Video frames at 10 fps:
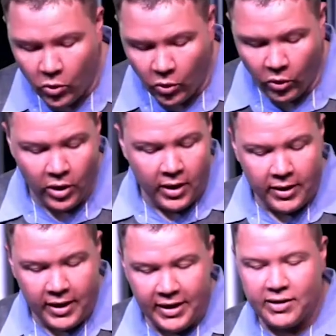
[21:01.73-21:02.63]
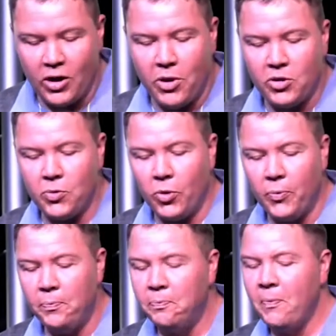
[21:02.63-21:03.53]
much more. There is so
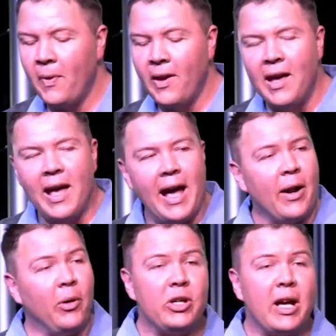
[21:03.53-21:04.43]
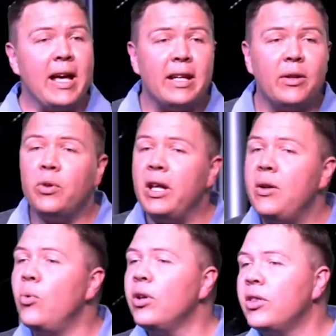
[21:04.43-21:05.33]
much more. And I want to add
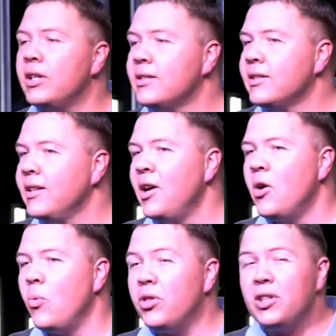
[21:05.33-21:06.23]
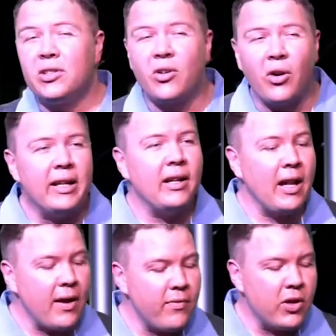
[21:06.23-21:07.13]
that then with this
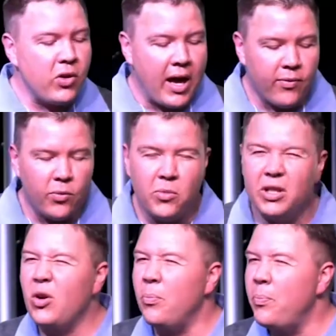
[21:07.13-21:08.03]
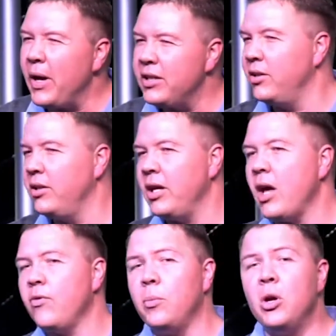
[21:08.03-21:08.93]
great love that you have from, this
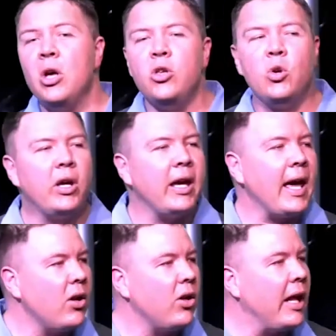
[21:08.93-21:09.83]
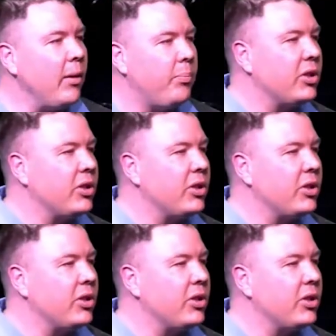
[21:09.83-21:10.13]
compassion that you have from, you cannot